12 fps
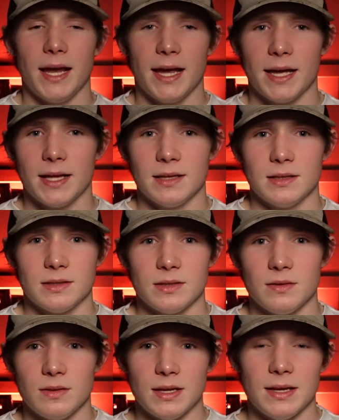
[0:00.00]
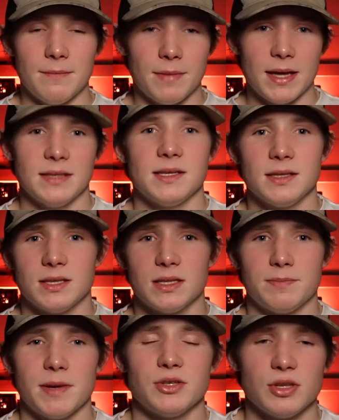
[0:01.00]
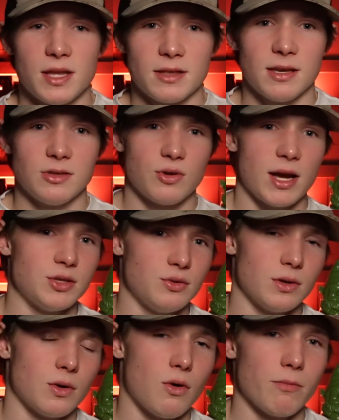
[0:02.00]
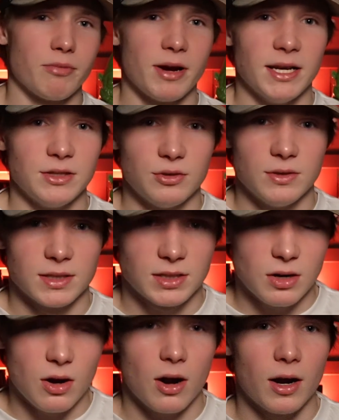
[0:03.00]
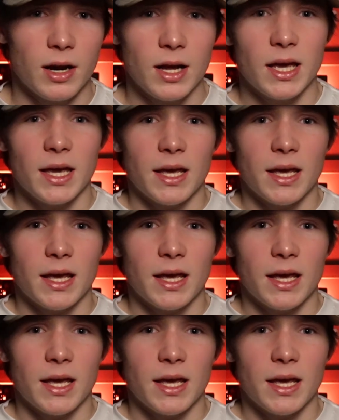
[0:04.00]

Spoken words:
and the amazing suspension that they tried to incorporate into this car,